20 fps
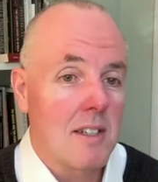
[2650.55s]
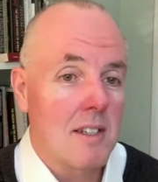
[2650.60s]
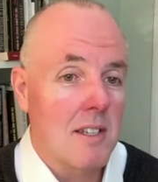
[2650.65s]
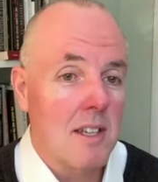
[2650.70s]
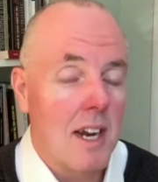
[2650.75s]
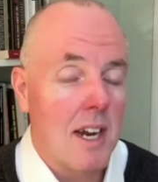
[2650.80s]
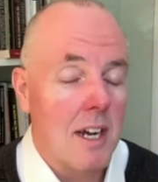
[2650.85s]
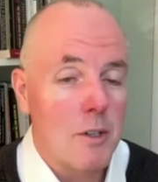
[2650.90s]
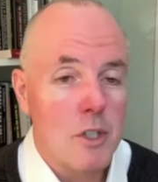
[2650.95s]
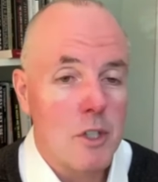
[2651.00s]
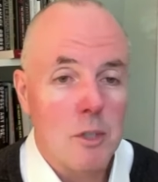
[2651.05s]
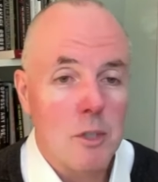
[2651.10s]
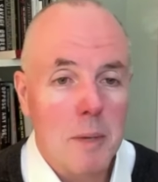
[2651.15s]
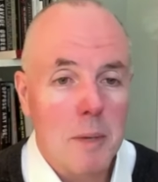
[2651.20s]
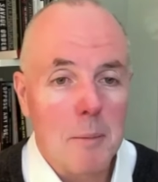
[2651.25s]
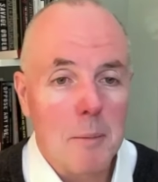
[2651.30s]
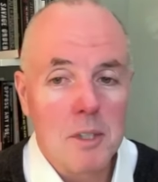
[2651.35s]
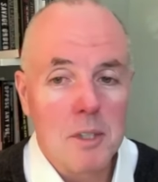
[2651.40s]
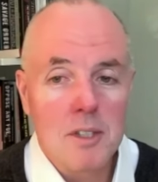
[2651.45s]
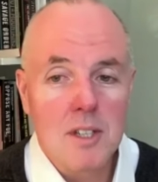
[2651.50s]
is that Al
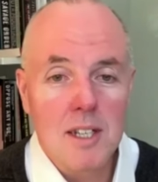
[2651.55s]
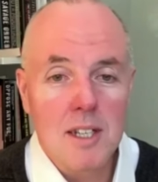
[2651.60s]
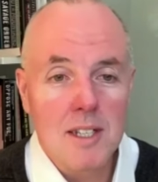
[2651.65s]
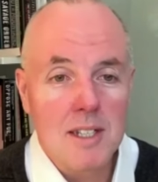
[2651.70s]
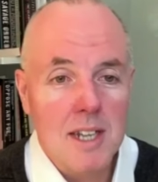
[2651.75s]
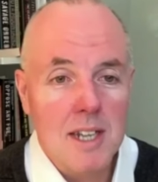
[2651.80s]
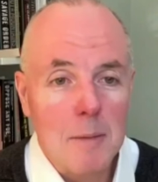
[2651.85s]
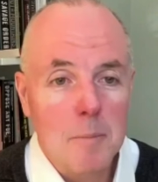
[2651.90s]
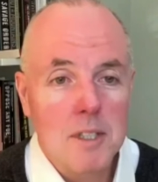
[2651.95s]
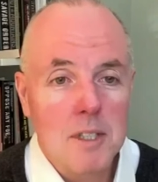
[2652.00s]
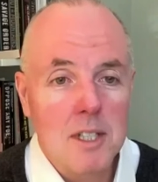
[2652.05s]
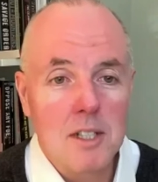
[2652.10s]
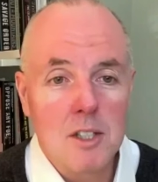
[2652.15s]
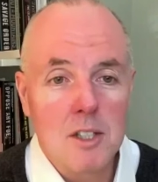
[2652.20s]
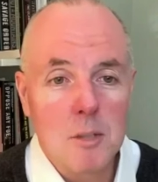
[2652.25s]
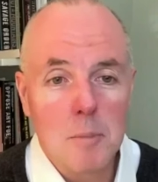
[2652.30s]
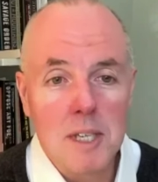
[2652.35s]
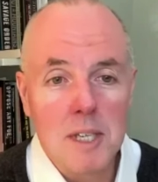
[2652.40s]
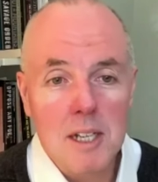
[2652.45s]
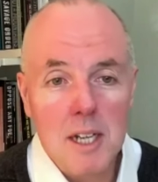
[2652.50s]
Shabaab has adapted
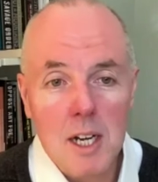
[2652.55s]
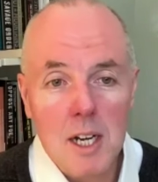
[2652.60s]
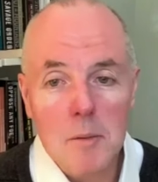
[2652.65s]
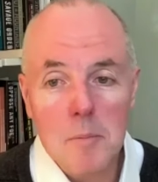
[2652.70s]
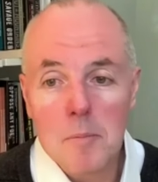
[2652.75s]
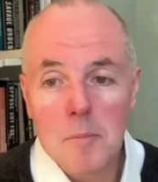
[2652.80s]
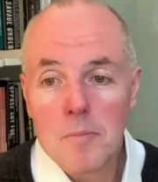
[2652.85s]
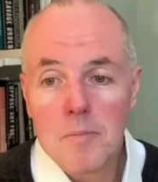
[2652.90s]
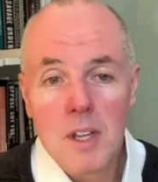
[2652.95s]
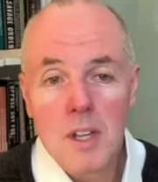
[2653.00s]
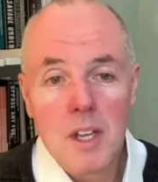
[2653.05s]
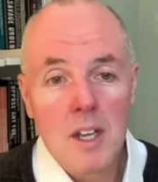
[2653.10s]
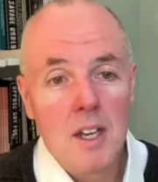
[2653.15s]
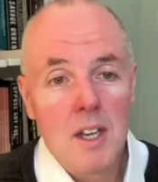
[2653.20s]
to become